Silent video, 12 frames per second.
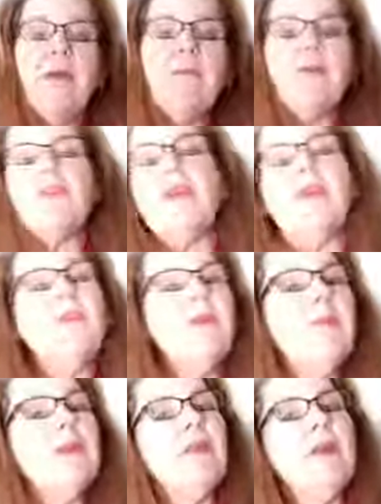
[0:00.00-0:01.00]
But generally
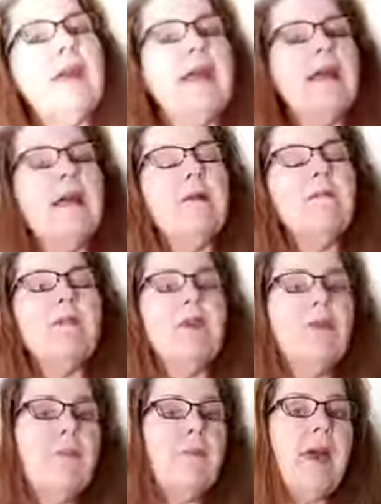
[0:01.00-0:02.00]
when your hand comes
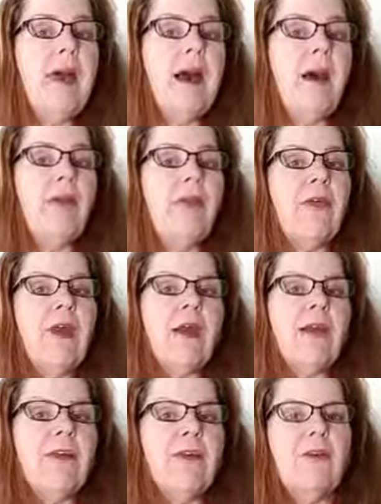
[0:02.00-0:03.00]
near the mouth,
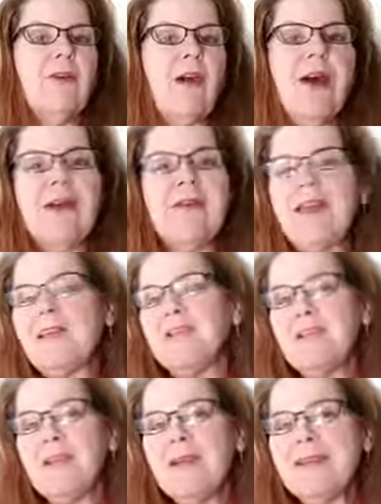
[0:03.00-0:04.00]
your dog thinks a
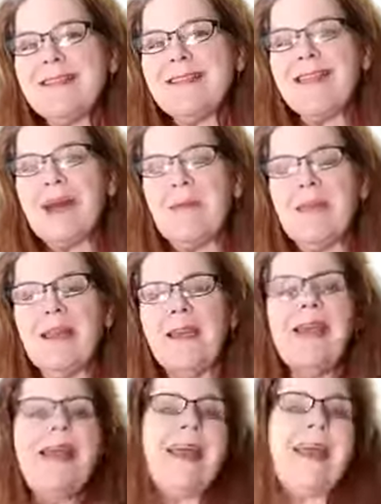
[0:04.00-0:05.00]
treat's coming,
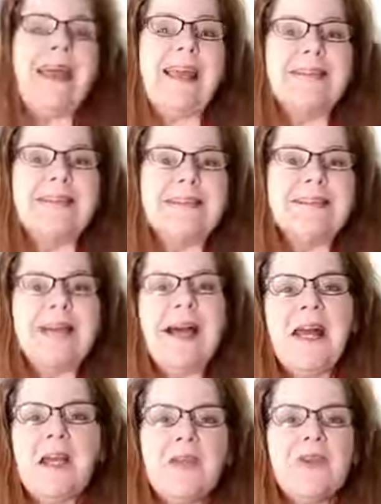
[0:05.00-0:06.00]
he gets
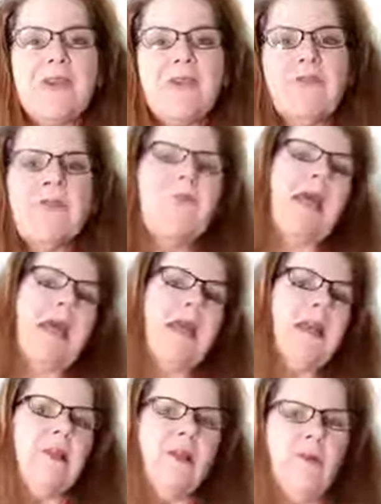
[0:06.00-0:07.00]
excited, starts to pant,
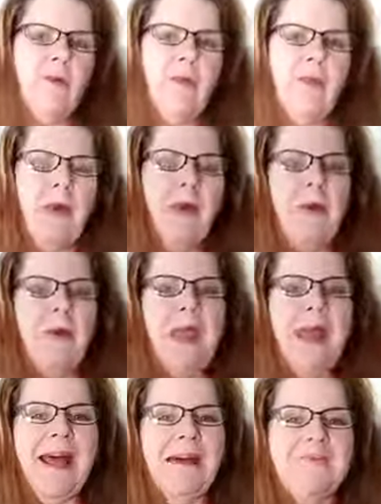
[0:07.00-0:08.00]
and you've ruined the whole
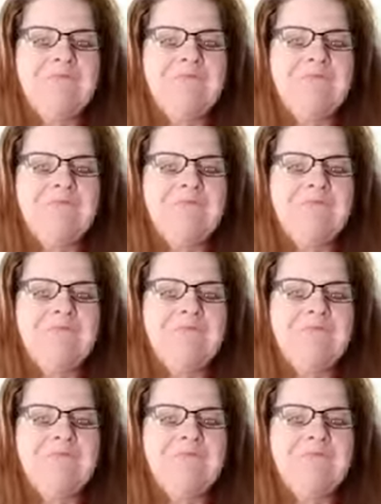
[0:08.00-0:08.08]
count.